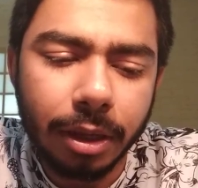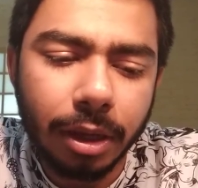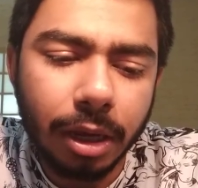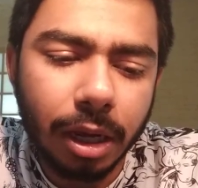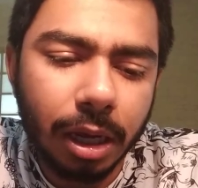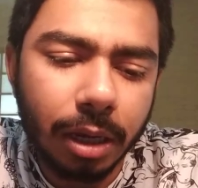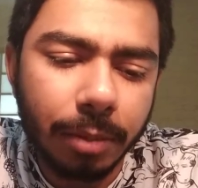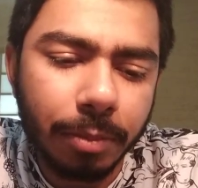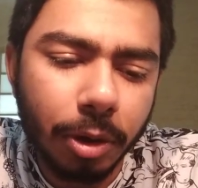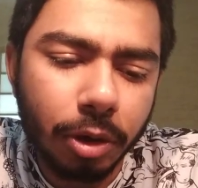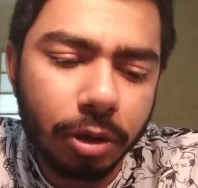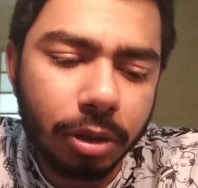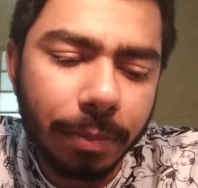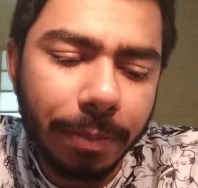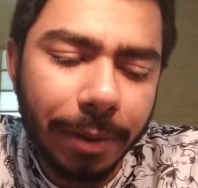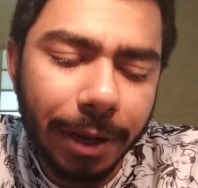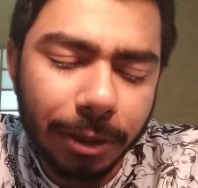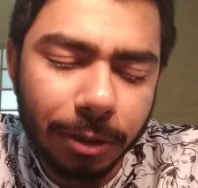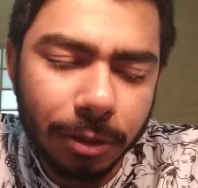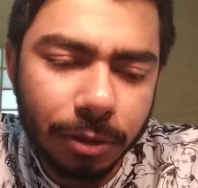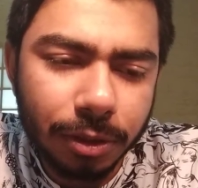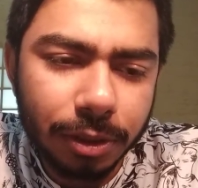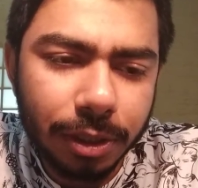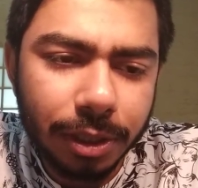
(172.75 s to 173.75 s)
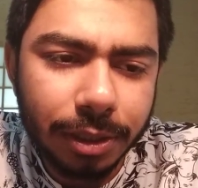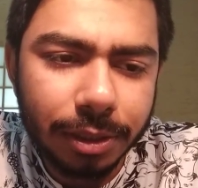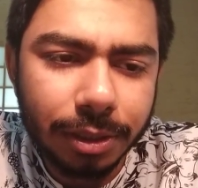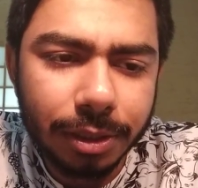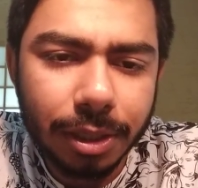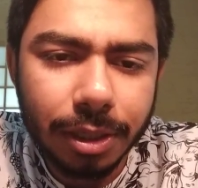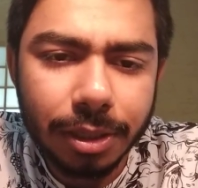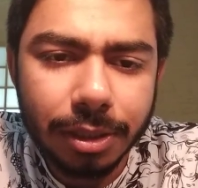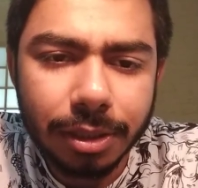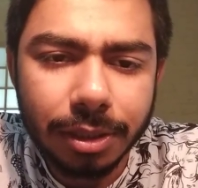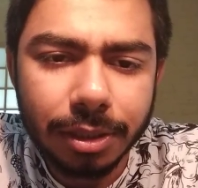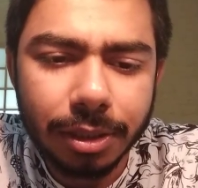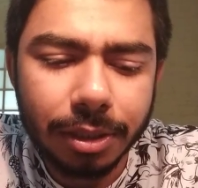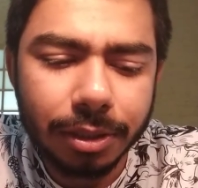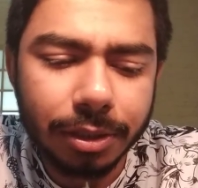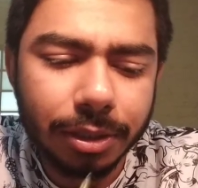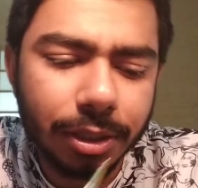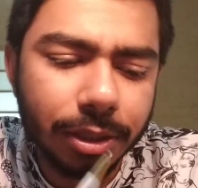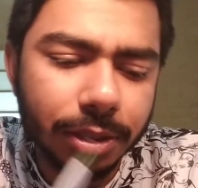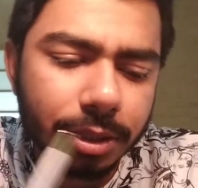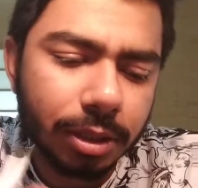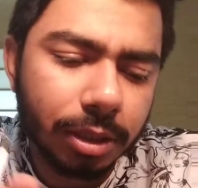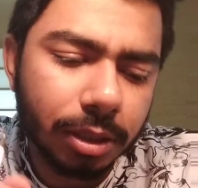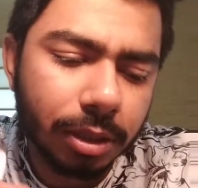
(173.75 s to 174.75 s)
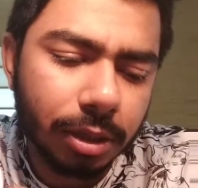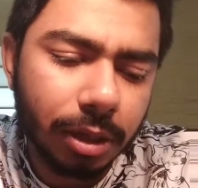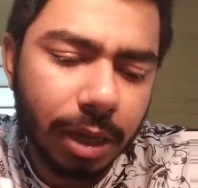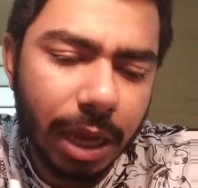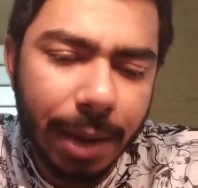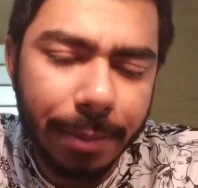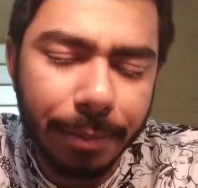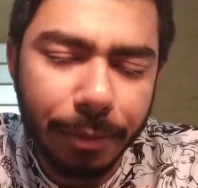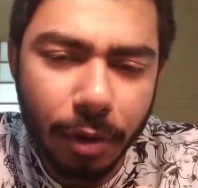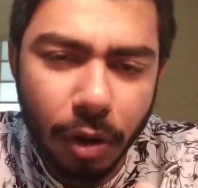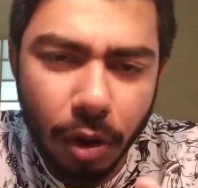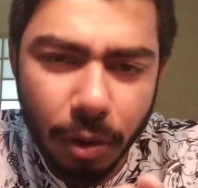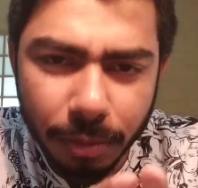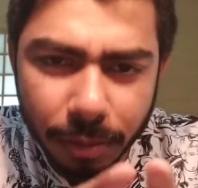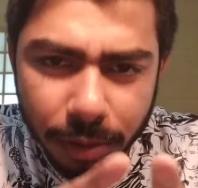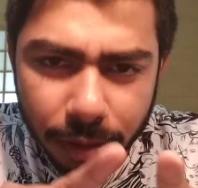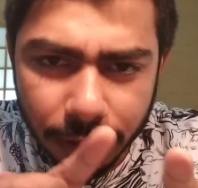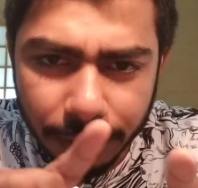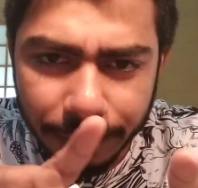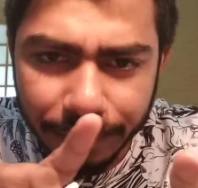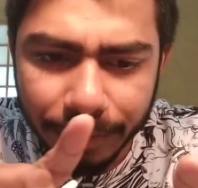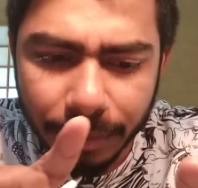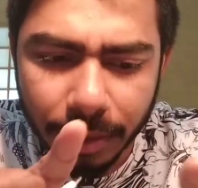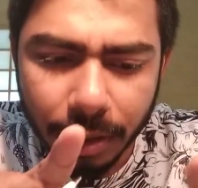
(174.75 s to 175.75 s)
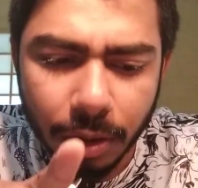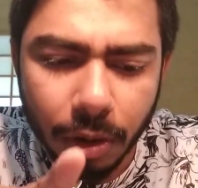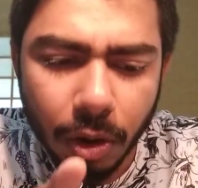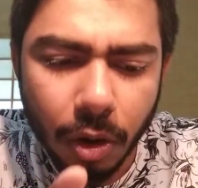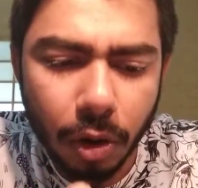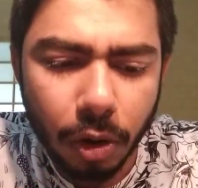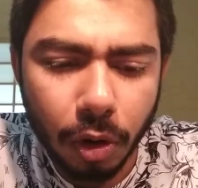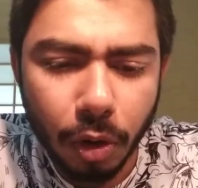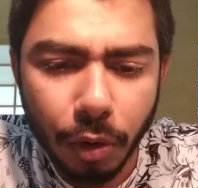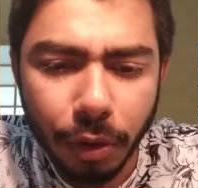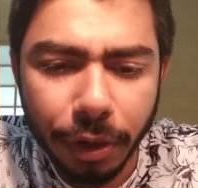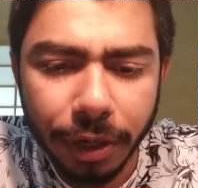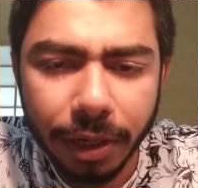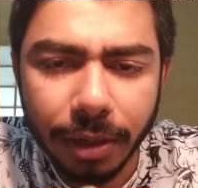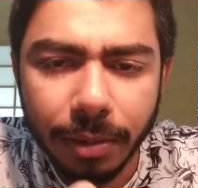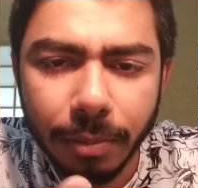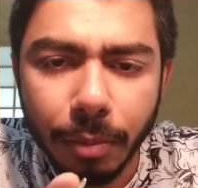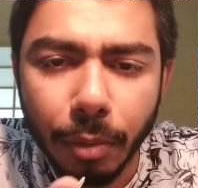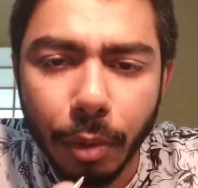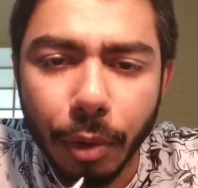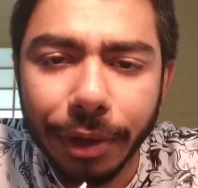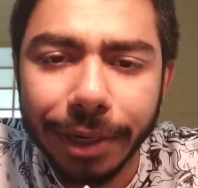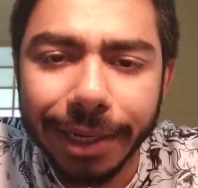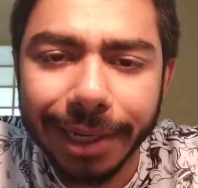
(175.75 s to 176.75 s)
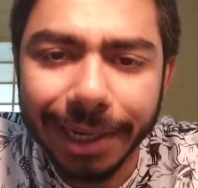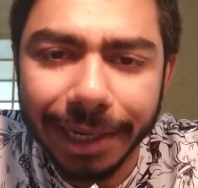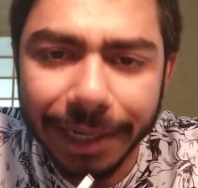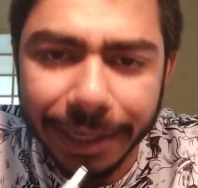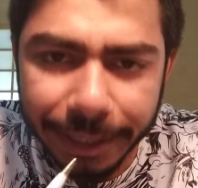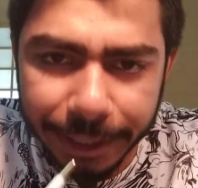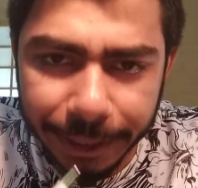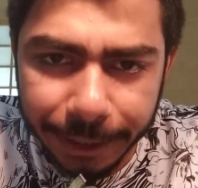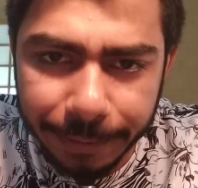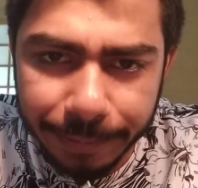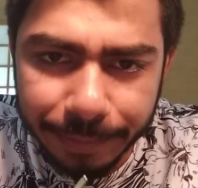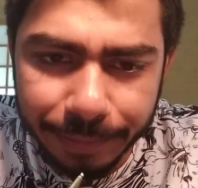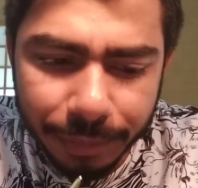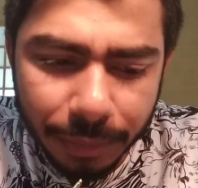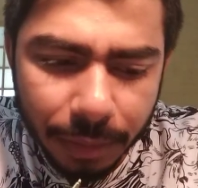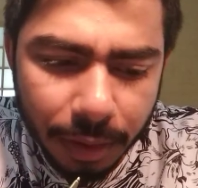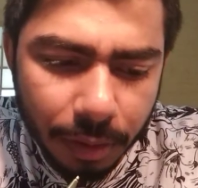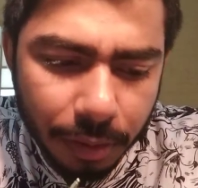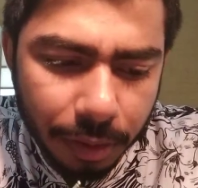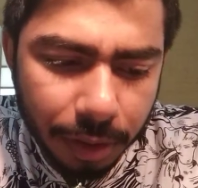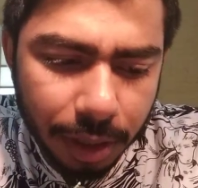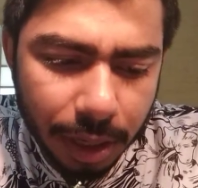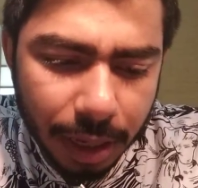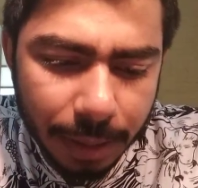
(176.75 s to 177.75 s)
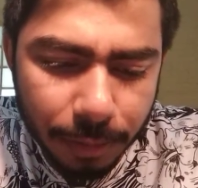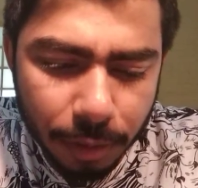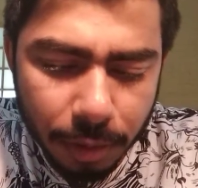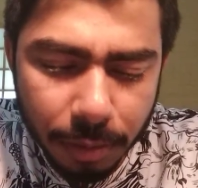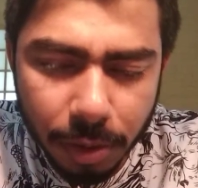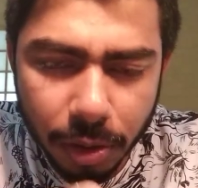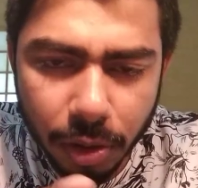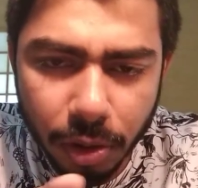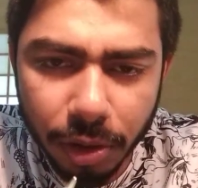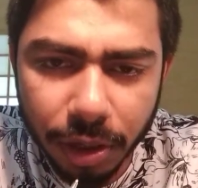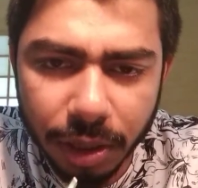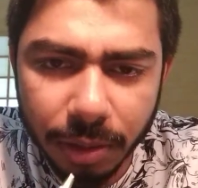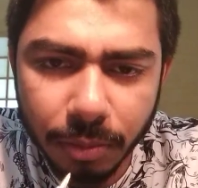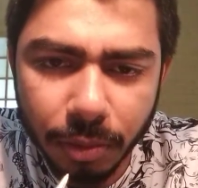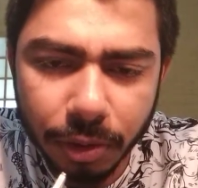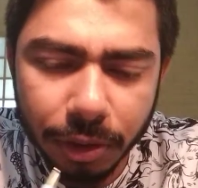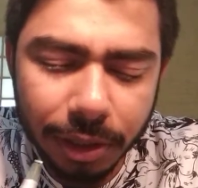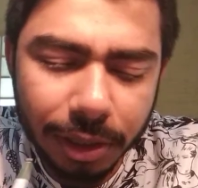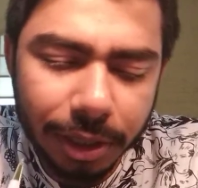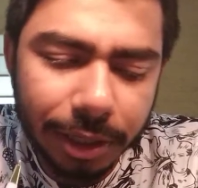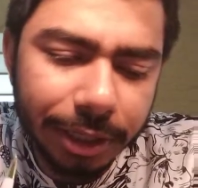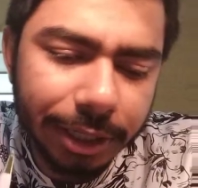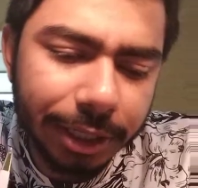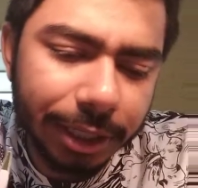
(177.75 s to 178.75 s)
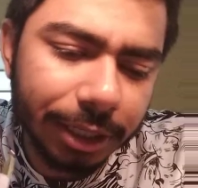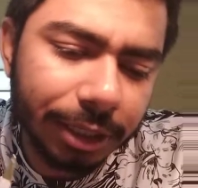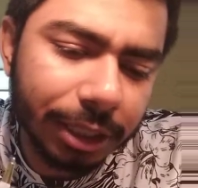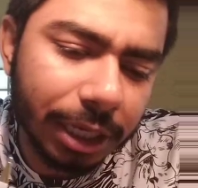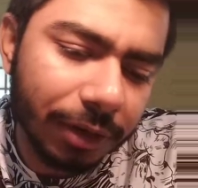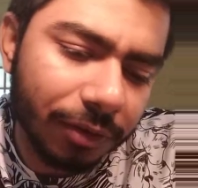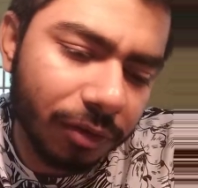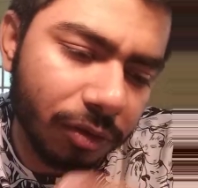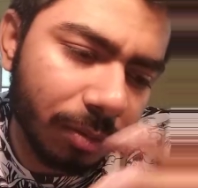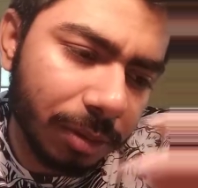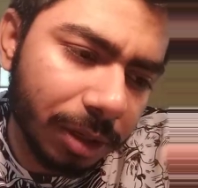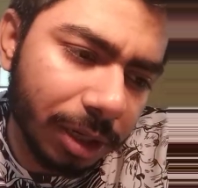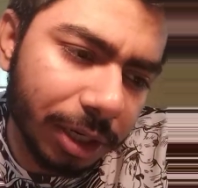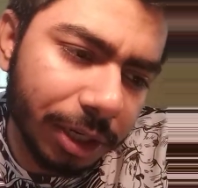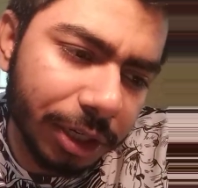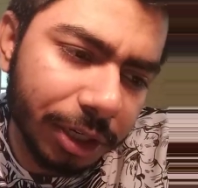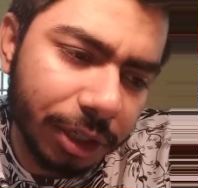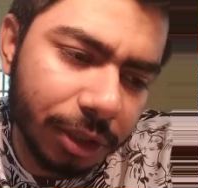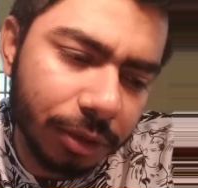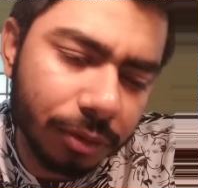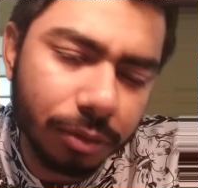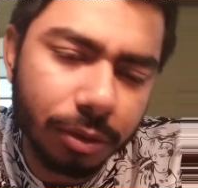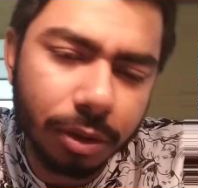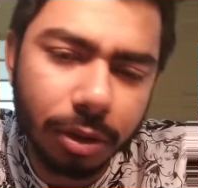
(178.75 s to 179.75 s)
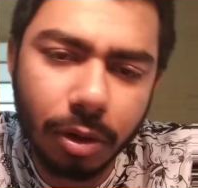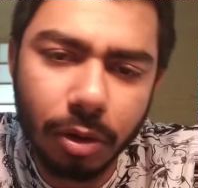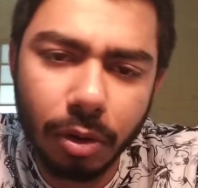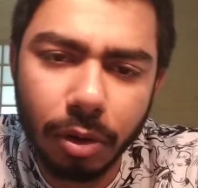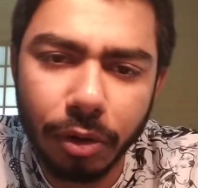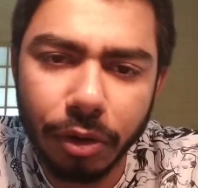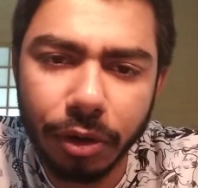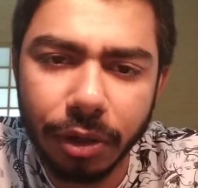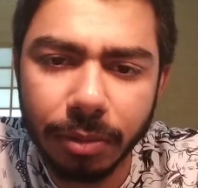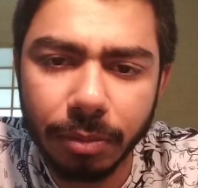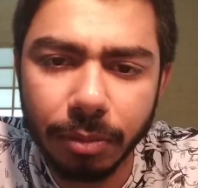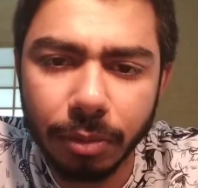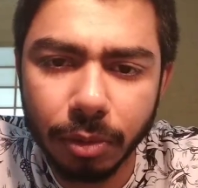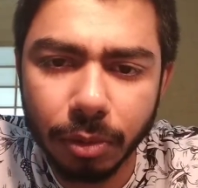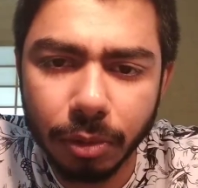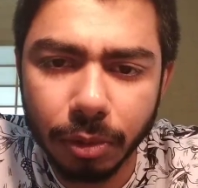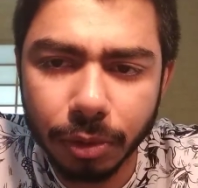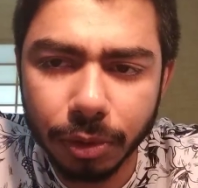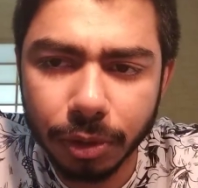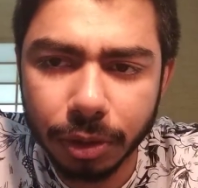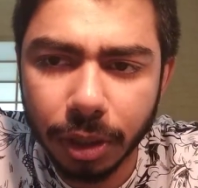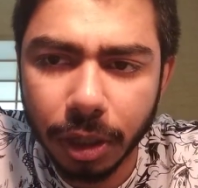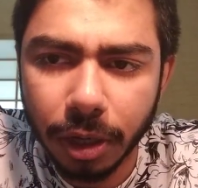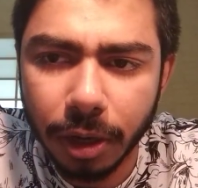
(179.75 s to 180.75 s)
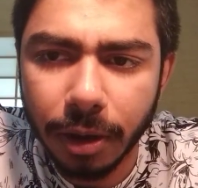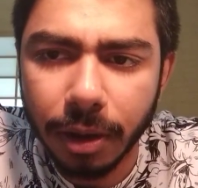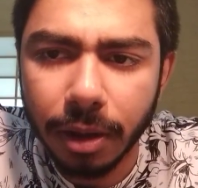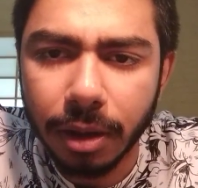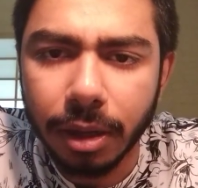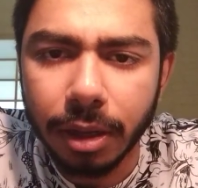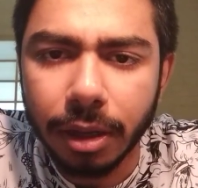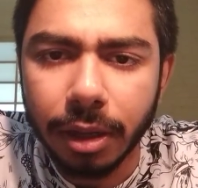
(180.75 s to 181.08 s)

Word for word: about the pathogenesis this is the abnormal colonic motility okay abnormal colonic motility that will be leading to the colonic mucosa